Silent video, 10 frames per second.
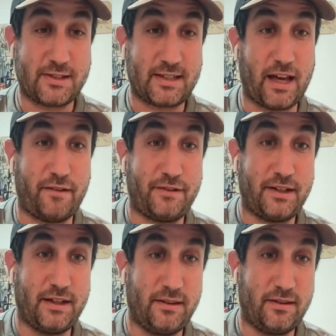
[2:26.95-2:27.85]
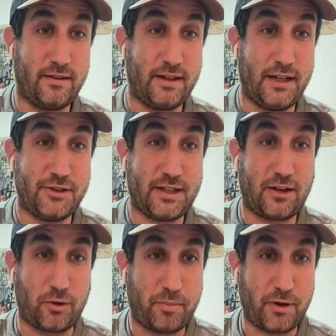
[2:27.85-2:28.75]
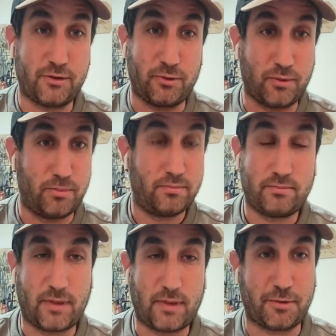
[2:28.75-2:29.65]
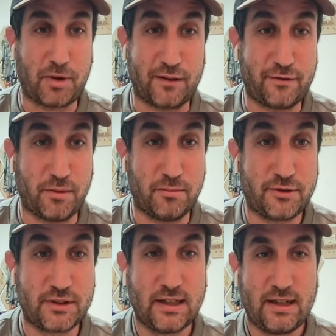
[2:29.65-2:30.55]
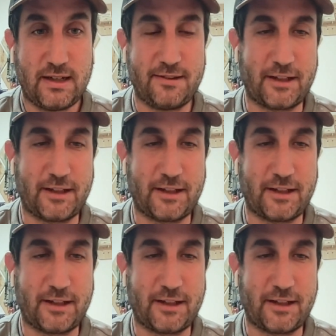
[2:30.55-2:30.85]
basically have in Jiga compared to other platforms